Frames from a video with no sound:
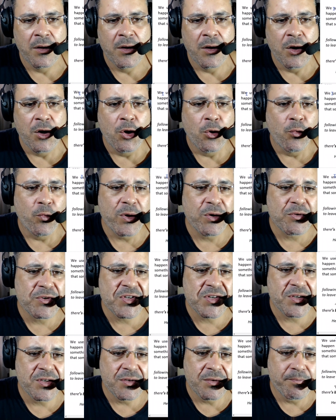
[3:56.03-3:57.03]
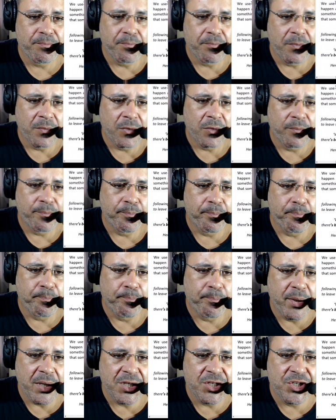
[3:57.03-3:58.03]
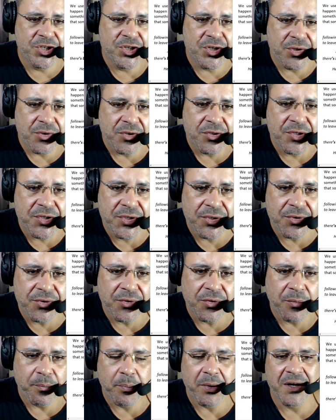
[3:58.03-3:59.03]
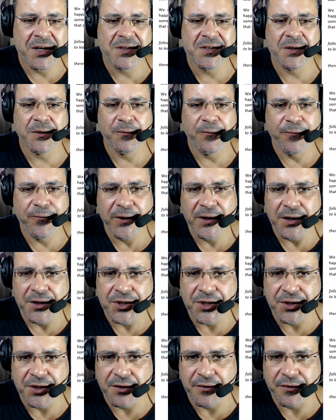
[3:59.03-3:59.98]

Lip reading: We use be due to plus infinitive